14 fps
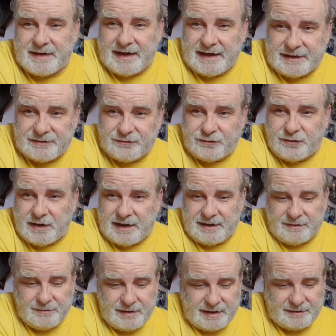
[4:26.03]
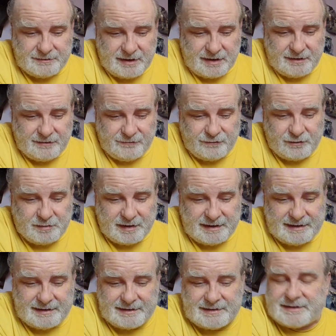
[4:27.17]
he's really well known for being
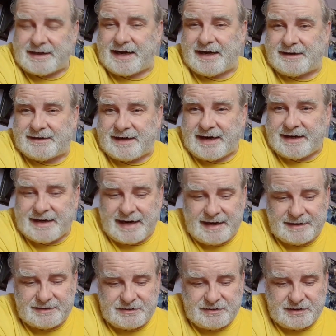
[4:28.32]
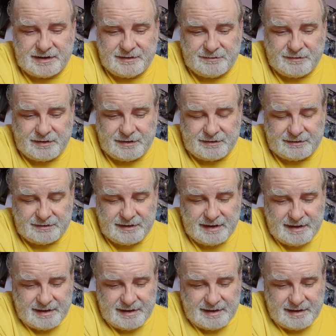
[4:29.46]
in Stargate SG-1